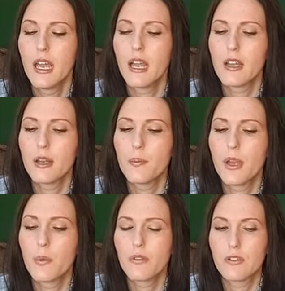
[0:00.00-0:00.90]

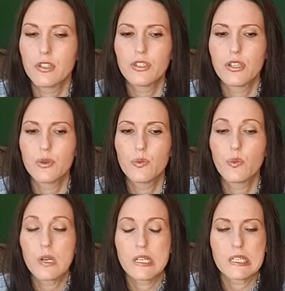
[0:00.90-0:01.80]
And we've also
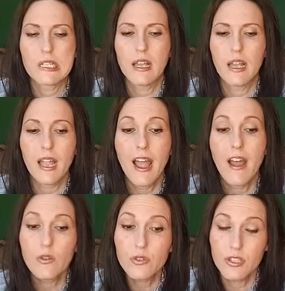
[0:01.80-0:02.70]
rented a
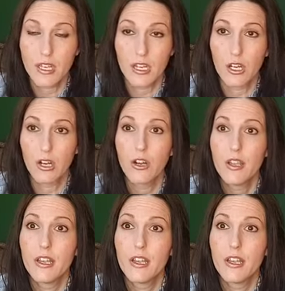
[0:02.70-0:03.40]
house there.